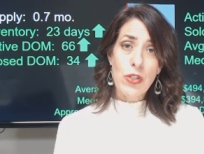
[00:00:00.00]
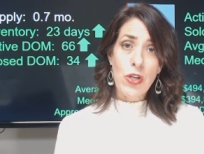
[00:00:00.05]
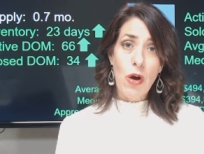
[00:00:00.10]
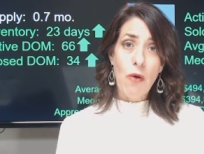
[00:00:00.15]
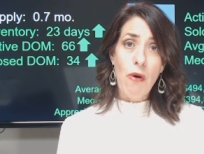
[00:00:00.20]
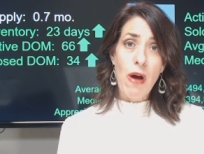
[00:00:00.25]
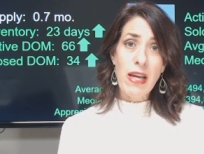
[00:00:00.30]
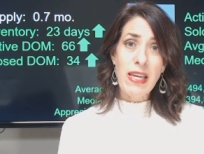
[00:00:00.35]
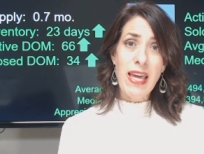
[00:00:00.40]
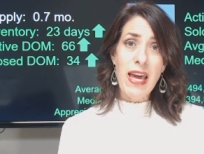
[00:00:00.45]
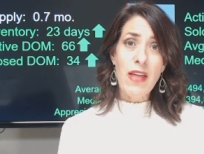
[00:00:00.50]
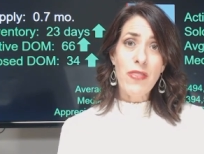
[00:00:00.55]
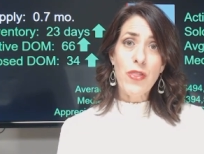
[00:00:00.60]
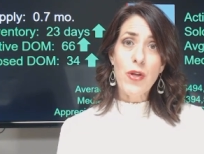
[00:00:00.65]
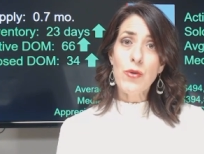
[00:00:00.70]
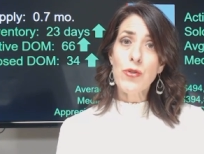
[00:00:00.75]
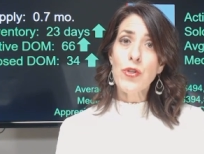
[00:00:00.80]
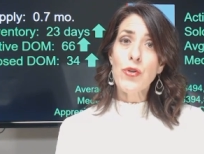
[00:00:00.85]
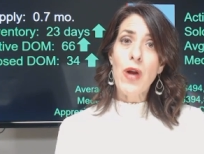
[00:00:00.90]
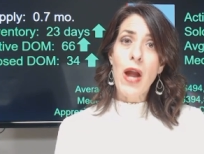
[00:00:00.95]
So
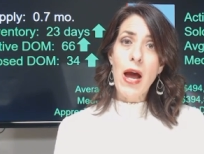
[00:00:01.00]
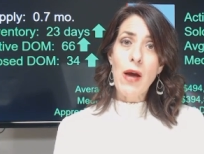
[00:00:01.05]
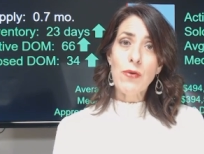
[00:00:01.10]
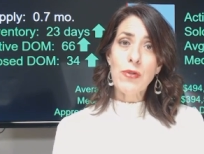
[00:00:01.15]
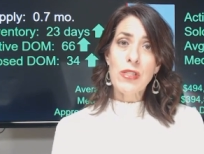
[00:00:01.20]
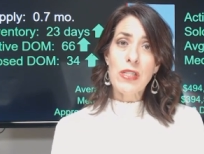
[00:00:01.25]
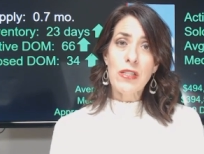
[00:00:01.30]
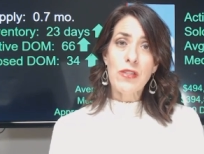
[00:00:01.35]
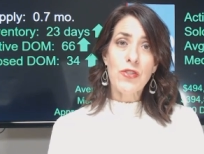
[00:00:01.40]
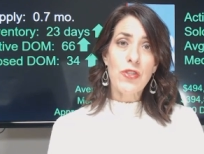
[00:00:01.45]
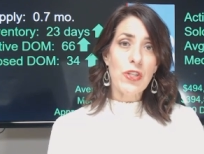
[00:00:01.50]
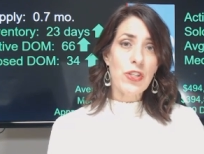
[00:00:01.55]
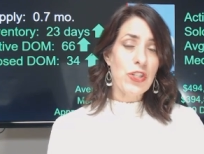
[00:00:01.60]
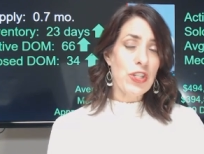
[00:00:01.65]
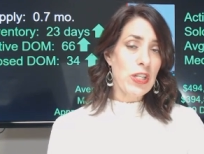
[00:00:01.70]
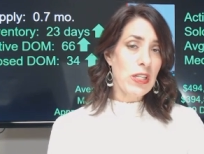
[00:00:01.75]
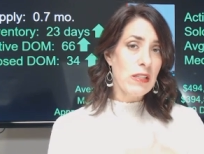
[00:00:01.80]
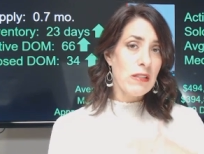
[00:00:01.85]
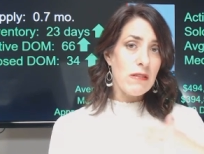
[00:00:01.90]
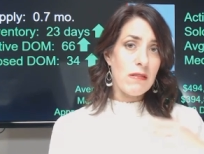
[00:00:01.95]
again, those are
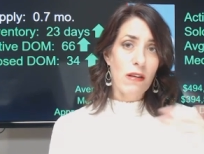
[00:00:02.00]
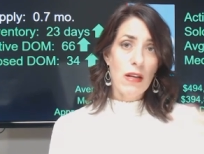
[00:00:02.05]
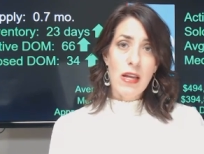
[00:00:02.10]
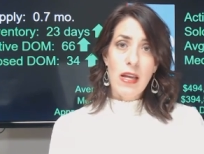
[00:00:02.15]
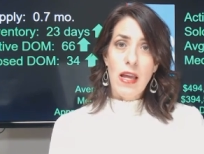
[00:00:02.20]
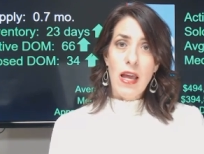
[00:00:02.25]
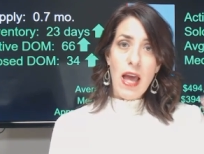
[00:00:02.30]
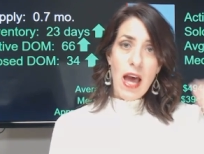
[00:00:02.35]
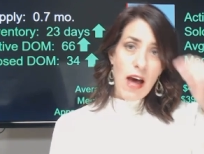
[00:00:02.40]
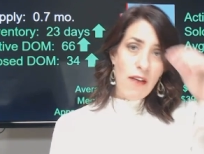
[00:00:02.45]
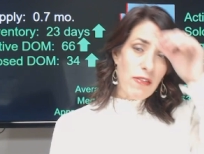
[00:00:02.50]
houses that just